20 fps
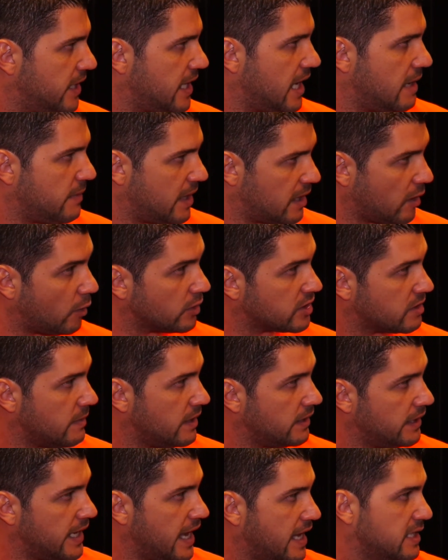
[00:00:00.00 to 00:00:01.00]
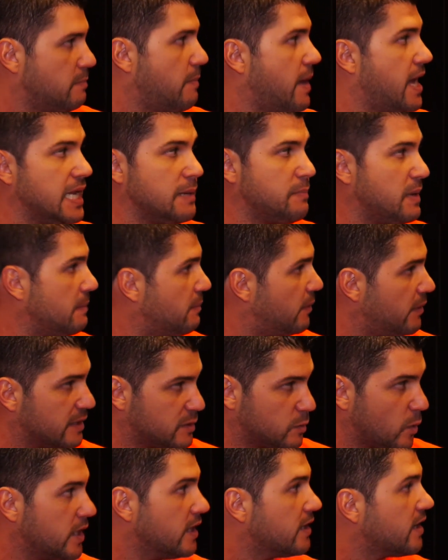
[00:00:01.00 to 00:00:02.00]
game that ultimately as many people
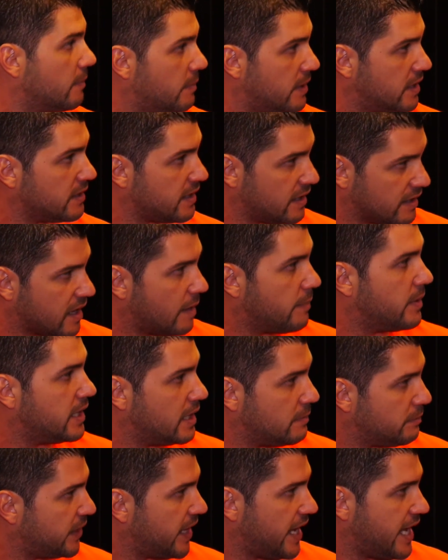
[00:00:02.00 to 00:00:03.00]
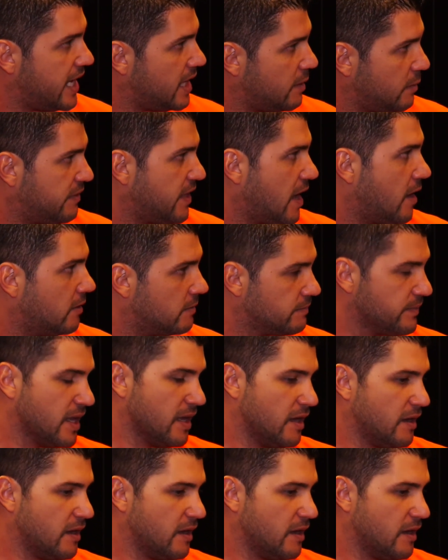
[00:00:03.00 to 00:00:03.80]
as want to come in can come in and play it without